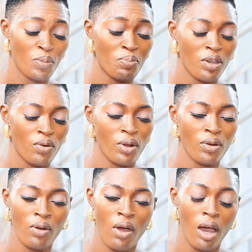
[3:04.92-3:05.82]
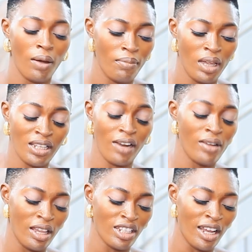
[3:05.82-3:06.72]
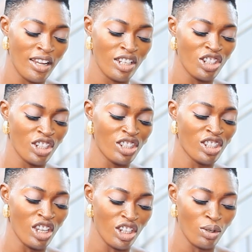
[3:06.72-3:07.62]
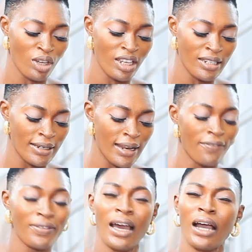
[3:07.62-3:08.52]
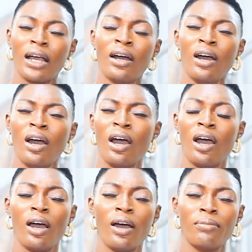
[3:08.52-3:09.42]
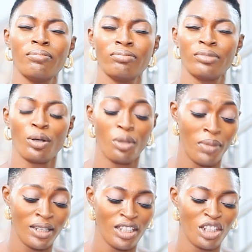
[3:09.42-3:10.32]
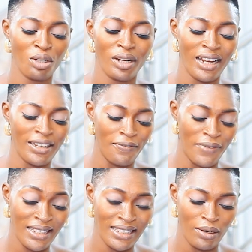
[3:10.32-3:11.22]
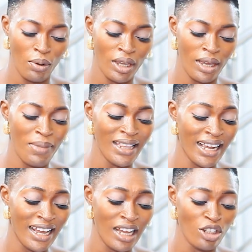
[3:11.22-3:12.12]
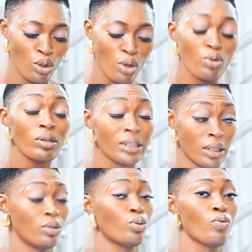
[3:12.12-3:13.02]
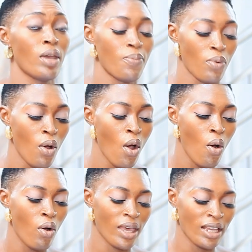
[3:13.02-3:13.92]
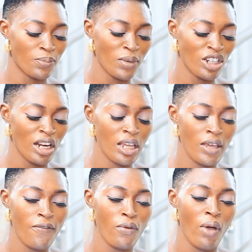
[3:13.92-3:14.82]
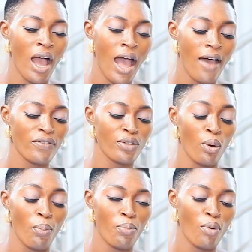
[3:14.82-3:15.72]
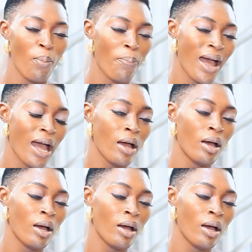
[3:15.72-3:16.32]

period, a challenging stage. Okay, the NAFDAC documentation and the vetting. Okay, but I can assure you it is doable. Okay, especially if you have the proper